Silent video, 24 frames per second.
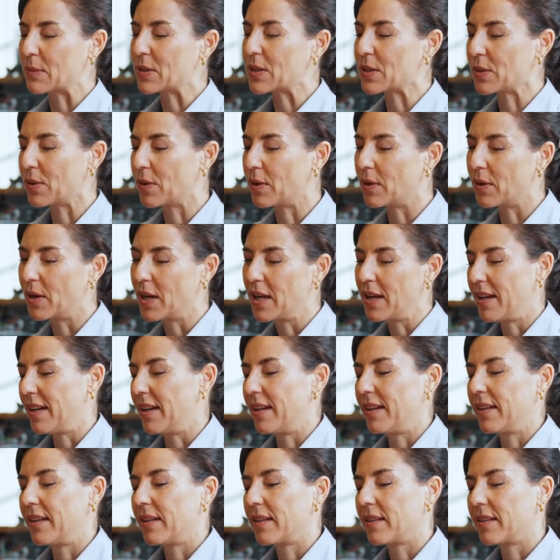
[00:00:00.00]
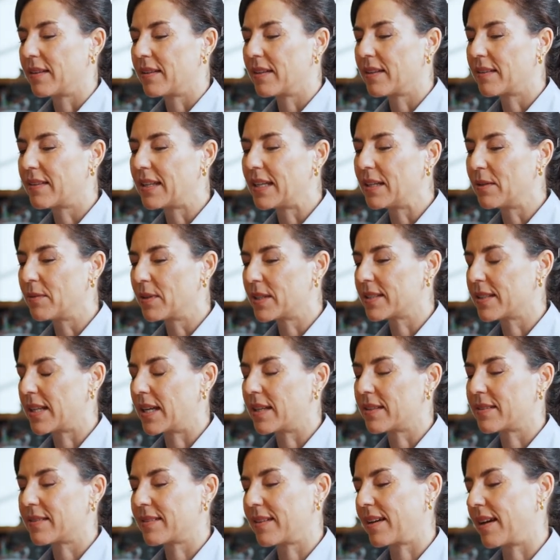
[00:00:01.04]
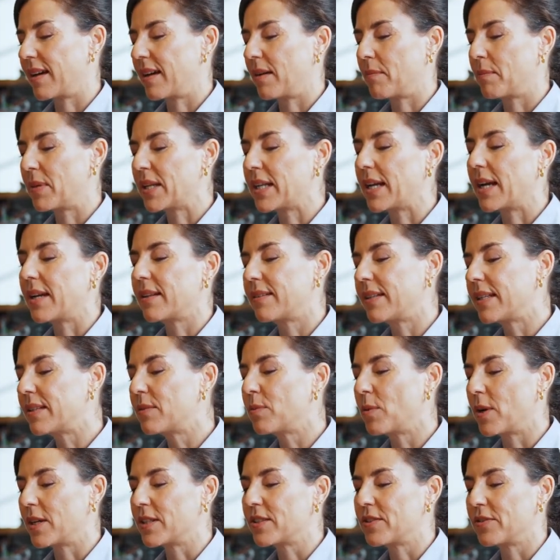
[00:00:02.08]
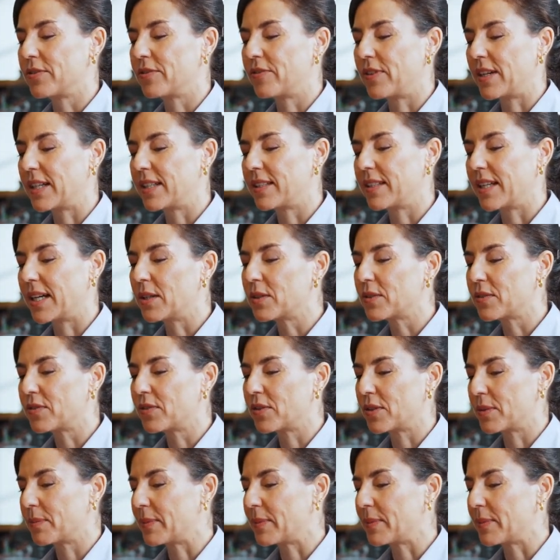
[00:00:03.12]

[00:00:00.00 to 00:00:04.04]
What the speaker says: So the thing was that but I did want to find out for